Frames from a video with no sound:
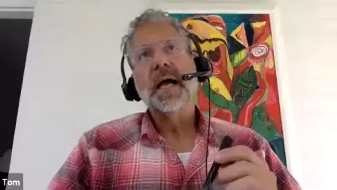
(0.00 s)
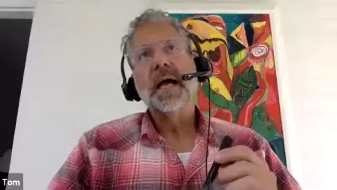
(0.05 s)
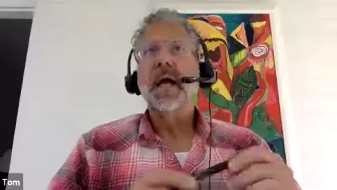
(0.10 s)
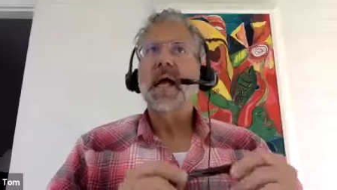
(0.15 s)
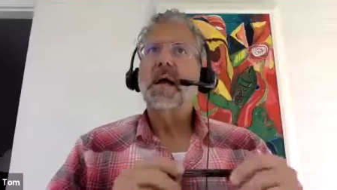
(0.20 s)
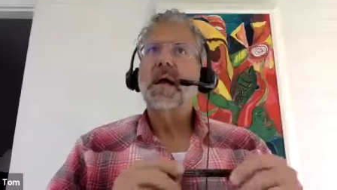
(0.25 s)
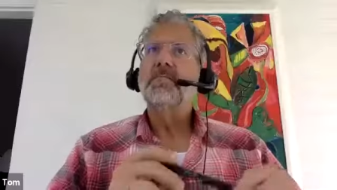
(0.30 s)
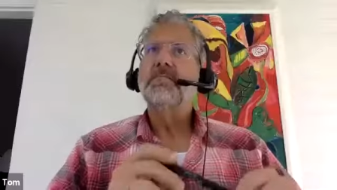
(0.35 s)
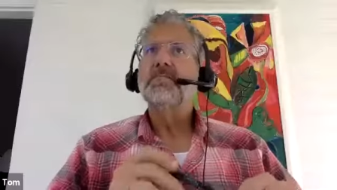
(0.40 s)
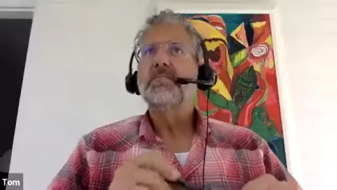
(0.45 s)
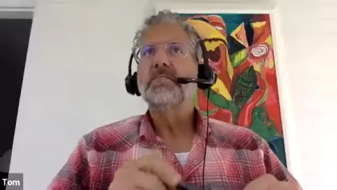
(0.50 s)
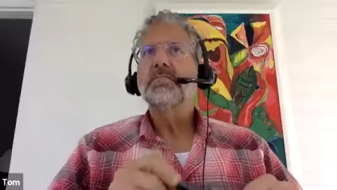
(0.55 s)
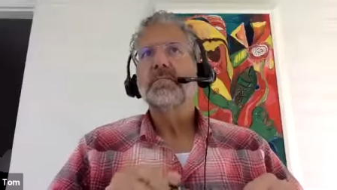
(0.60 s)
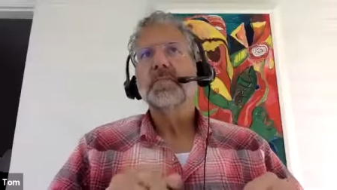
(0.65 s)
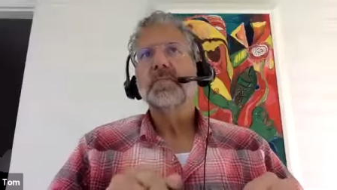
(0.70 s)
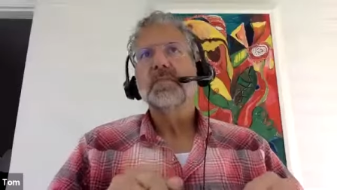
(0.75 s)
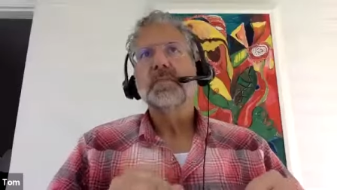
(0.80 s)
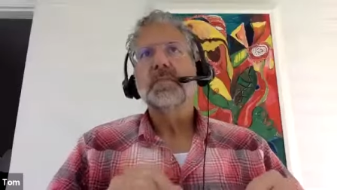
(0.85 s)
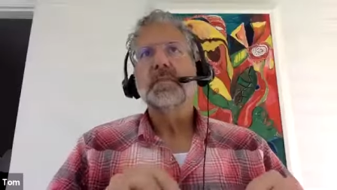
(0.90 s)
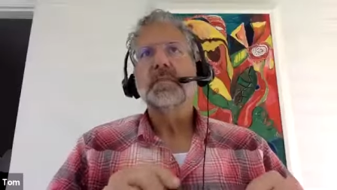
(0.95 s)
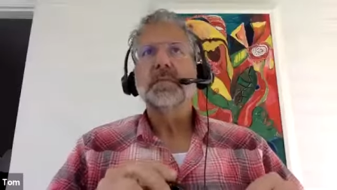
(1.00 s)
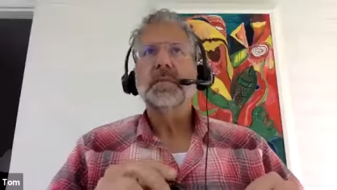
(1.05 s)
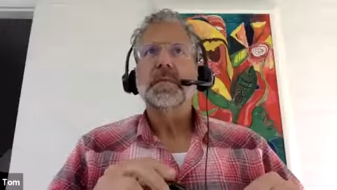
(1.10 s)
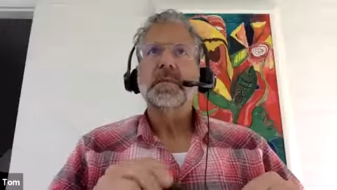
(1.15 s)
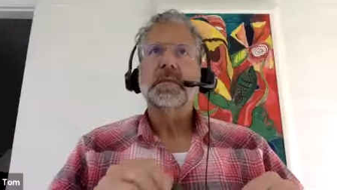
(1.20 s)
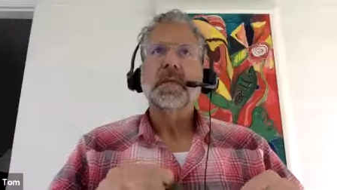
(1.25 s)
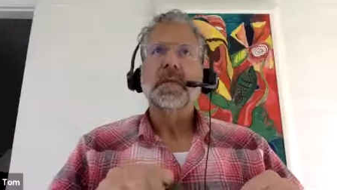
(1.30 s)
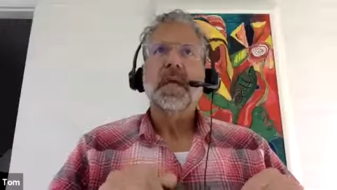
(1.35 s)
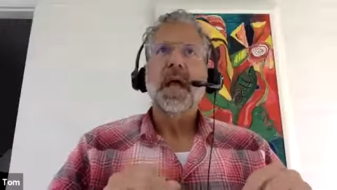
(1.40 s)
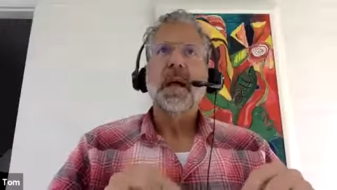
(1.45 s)
um, all about that.
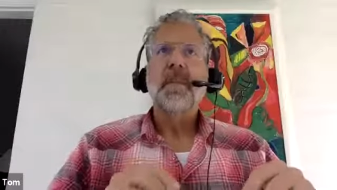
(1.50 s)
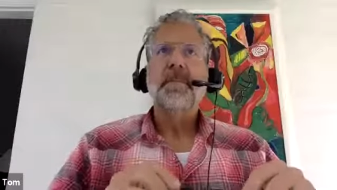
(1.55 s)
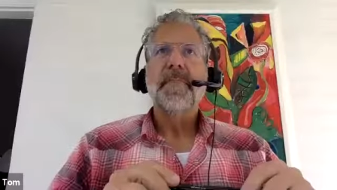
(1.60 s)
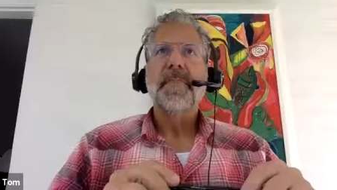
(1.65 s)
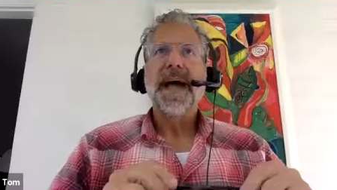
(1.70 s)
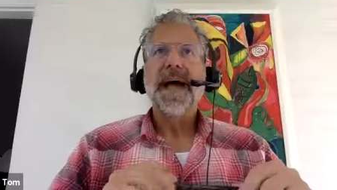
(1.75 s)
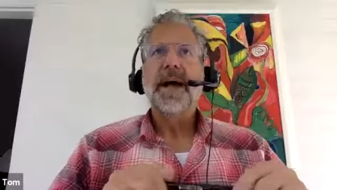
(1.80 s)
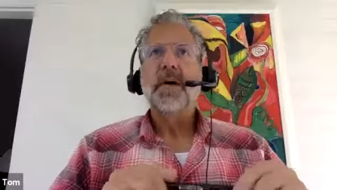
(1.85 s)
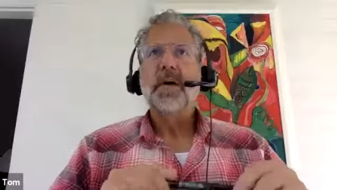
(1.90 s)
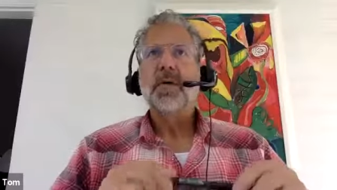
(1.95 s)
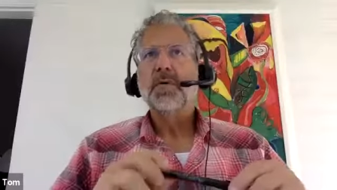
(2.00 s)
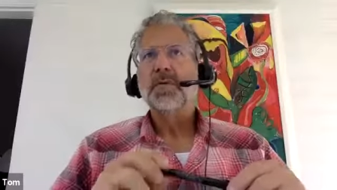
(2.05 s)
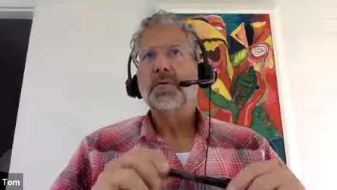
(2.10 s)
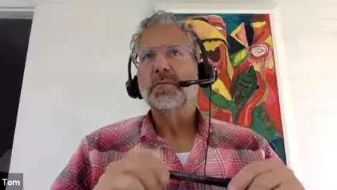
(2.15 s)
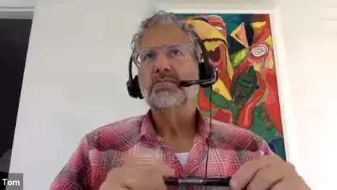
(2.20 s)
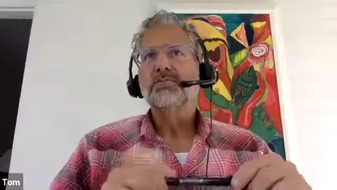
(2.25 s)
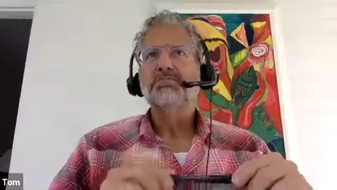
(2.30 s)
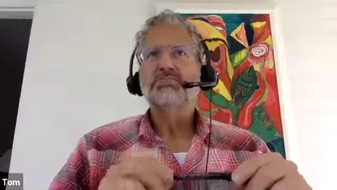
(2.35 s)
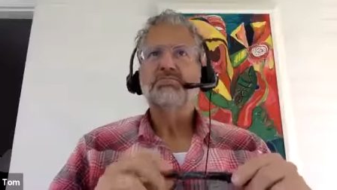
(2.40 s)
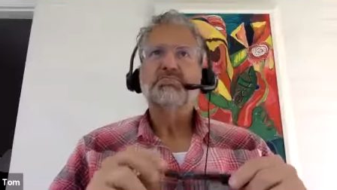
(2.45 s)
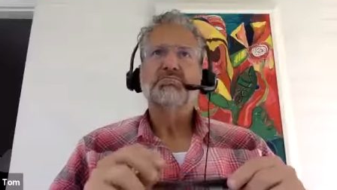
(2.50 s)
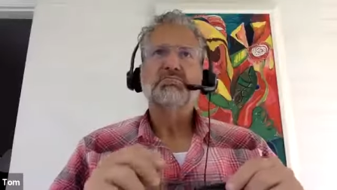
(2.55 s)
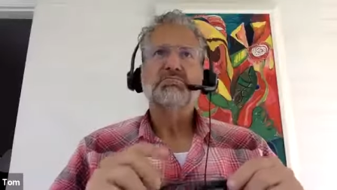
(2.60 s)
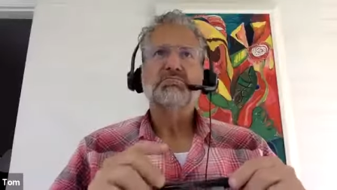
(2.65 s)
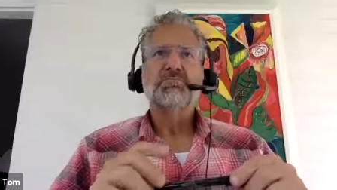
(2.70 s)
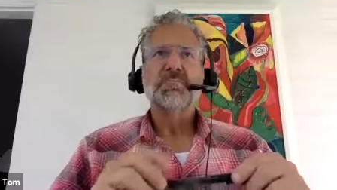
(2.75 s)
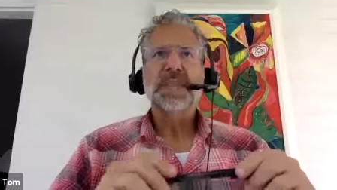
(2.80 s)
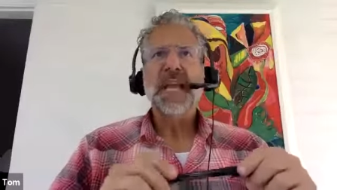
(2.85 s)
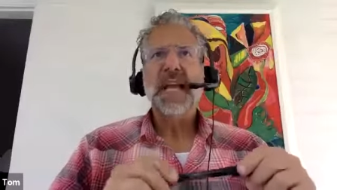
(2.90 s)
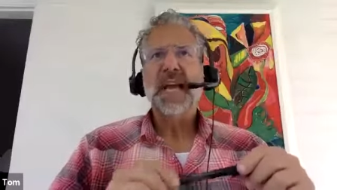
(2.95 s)
About, at broad strokes, even.
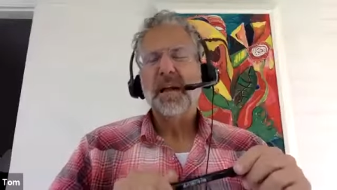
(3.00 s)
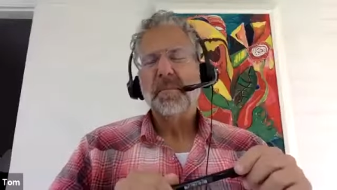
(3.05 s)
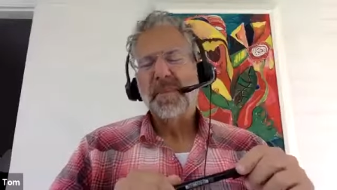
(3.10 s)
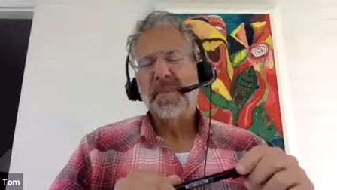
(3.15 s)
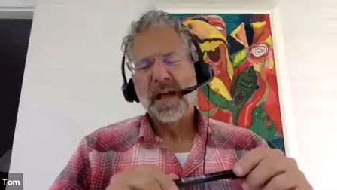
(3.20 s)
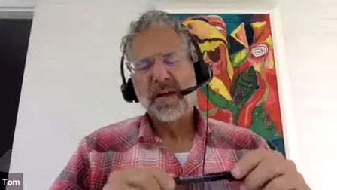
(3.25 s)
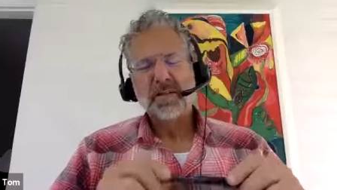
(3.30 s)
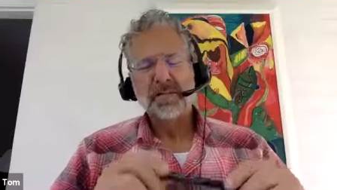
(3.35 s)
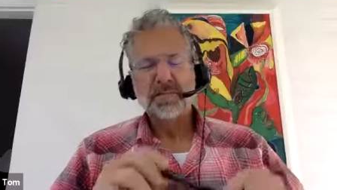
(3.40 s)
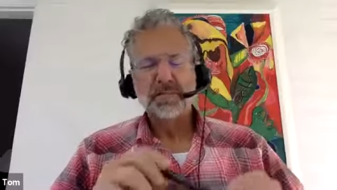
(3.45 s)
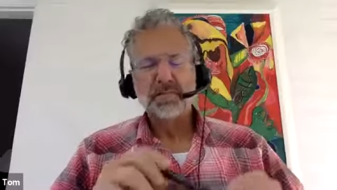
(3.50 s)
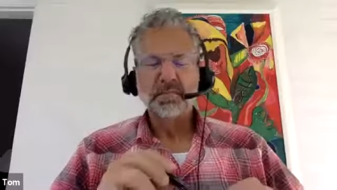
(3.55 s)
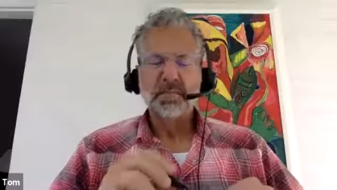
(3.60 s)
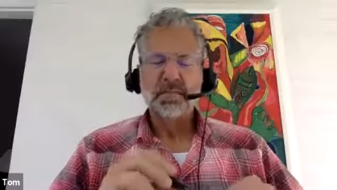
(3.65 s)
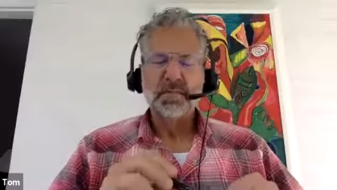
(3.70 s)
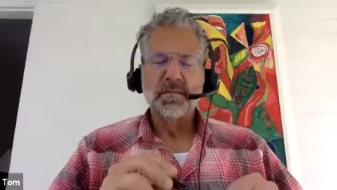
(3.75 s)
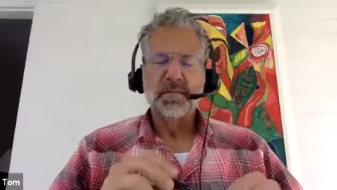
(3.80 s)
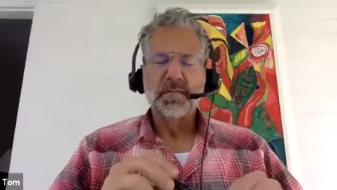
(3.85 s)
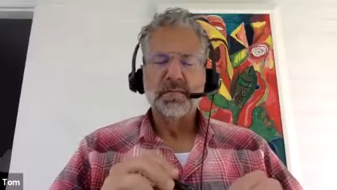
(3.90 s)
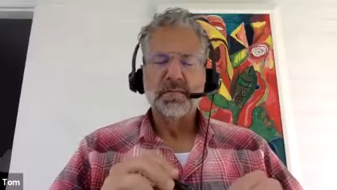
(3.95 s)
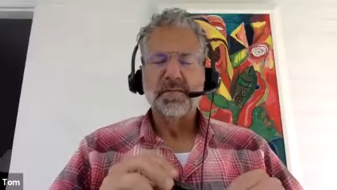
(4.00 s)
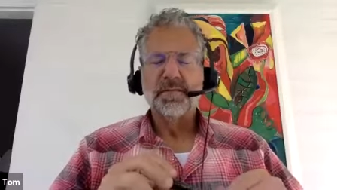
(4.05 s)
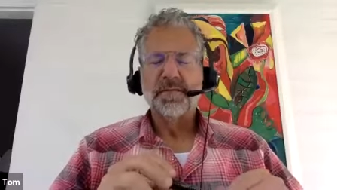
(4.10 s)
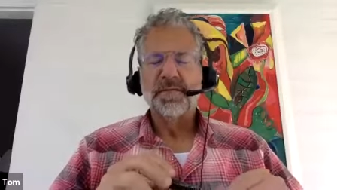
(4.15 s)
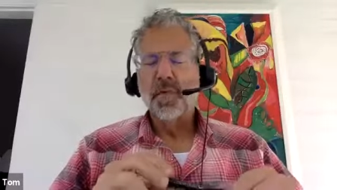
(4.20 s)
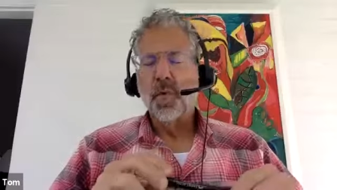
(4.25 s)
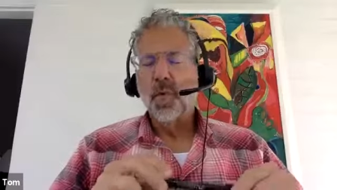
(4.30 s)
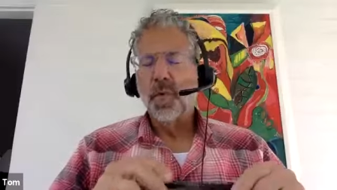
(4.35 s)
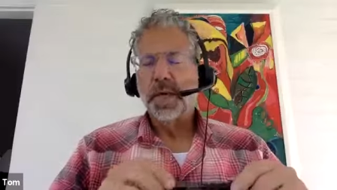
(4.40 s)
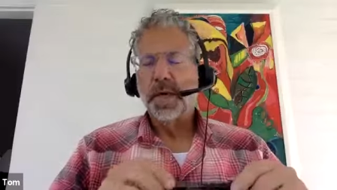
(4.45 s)
Yeah, about
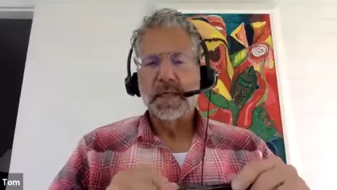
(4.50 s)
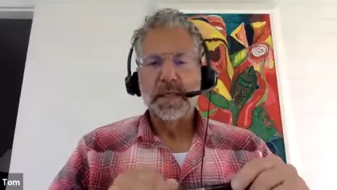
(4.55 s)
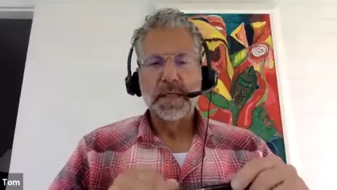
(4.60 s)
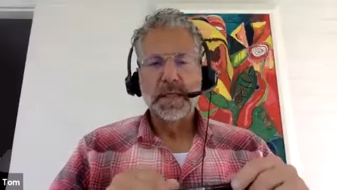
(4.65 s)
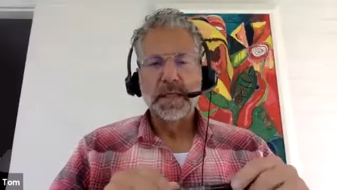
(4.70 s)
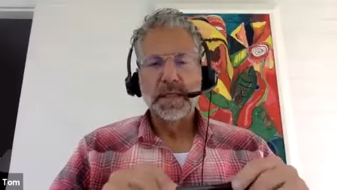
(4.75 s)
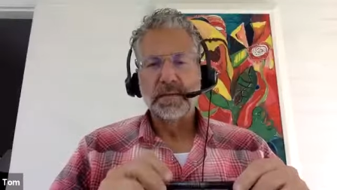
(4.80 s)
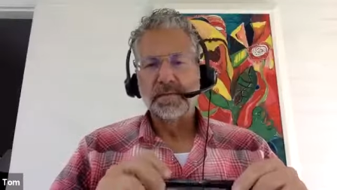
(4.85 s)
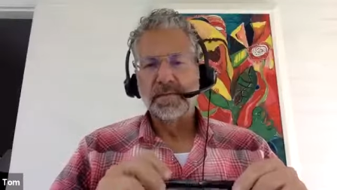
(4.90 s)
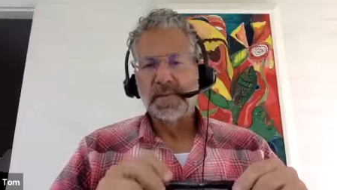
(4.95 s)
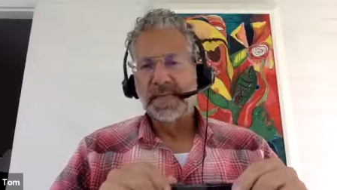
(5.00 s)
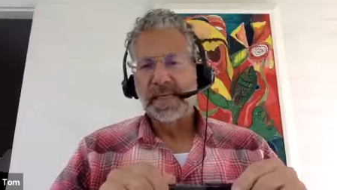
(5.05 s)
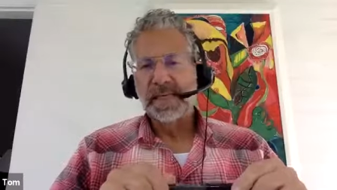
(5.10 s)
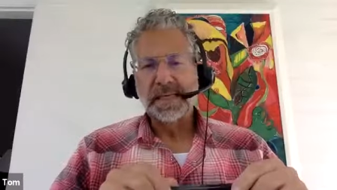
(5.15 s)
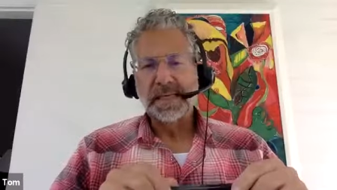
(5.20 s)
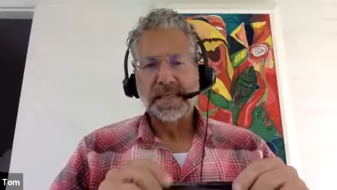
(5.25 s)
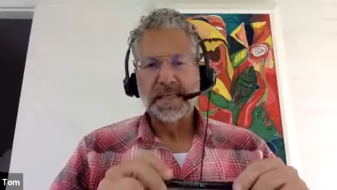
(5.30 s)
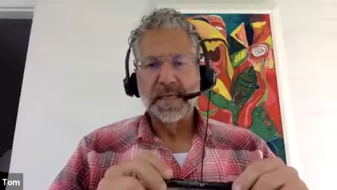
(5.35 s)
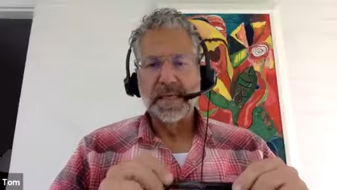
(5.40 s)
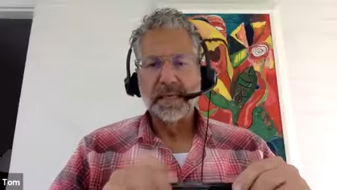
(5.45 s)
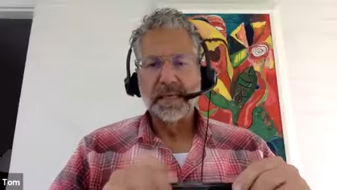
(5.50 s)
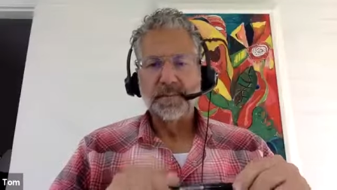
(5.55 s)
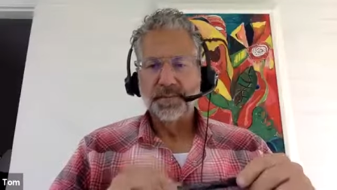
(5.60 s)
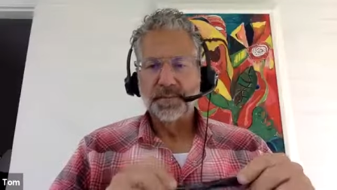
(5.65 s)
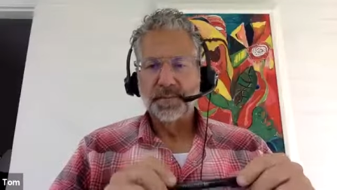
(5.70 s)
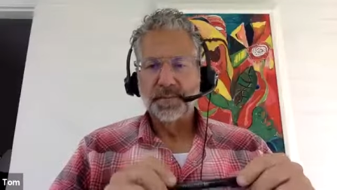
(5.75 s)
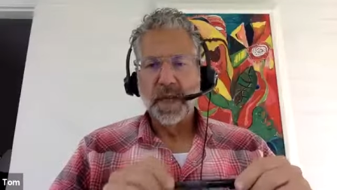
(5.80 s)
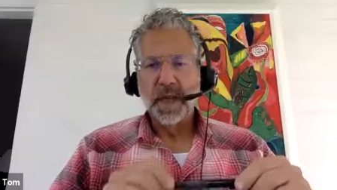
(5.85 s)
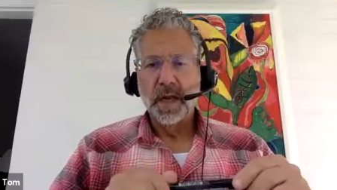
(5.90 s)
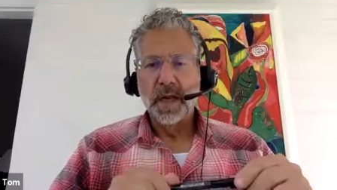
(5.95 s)
40, 60.
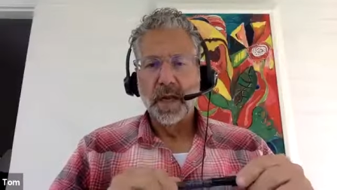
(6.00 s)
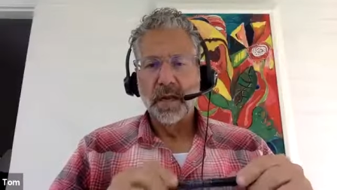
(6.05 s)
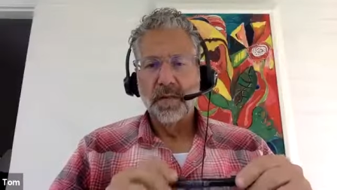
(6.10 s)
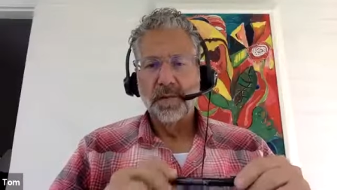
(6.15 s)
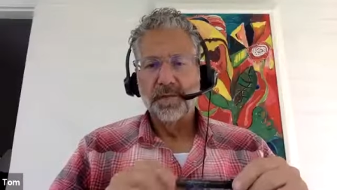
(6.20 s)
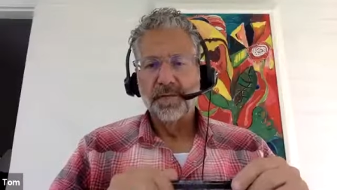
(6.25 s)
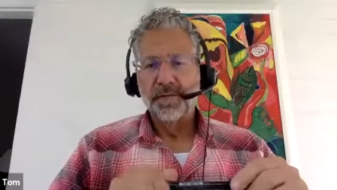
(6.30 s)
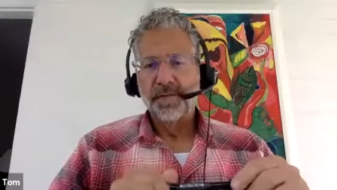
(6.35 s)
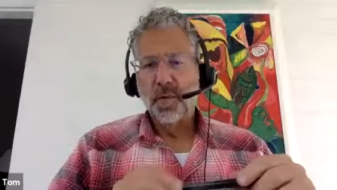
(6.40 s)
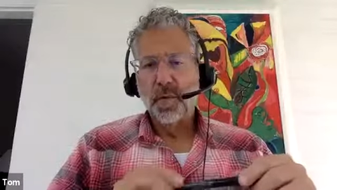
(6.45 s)
Uh, 40